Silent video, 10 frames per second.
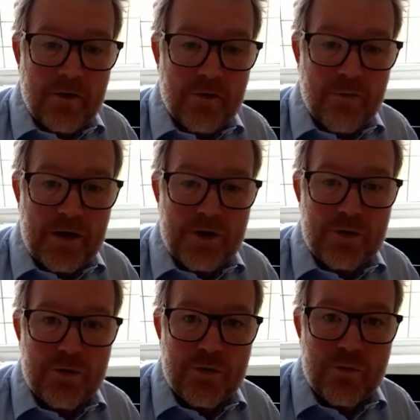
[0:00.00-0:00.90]
to make
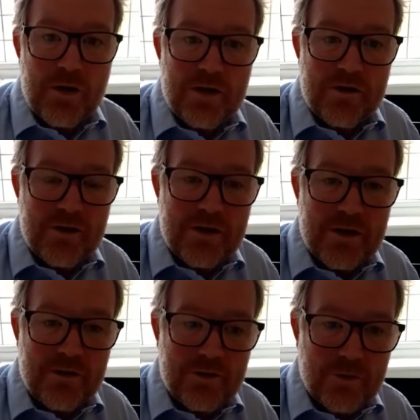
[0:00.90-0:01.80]
sure that we
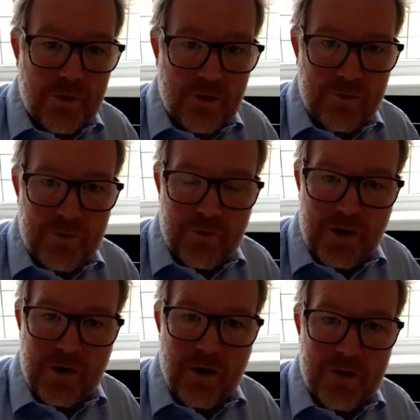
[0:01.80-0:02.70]
continue to offer the
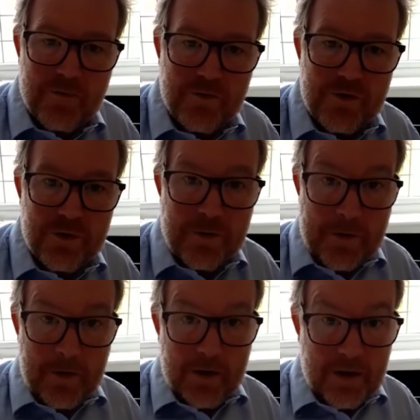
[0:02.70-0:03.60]
right kind of provision
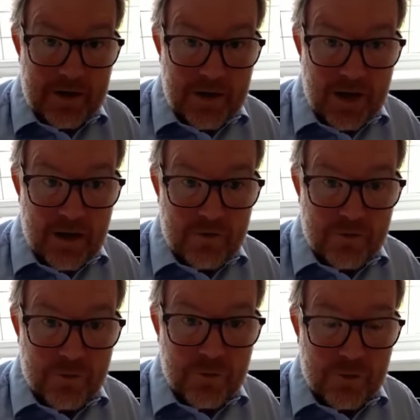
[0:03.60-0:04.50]
and care
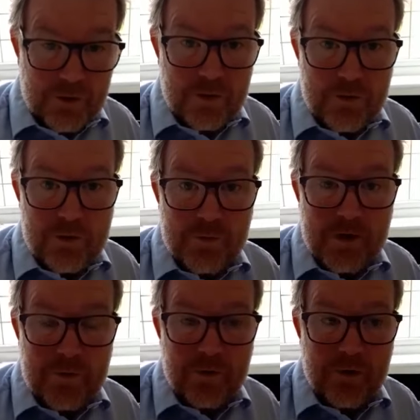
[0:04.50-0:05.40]
for you, the young
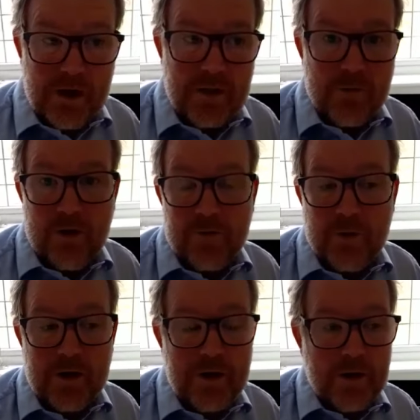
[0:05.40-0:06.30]
people, in the right
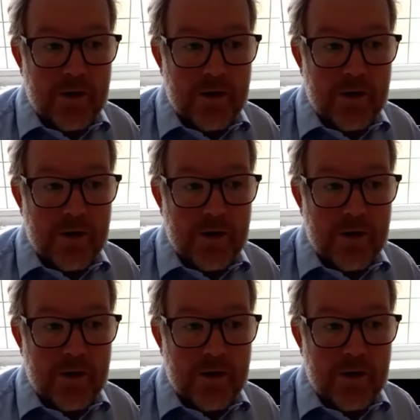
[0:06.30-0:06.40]
way.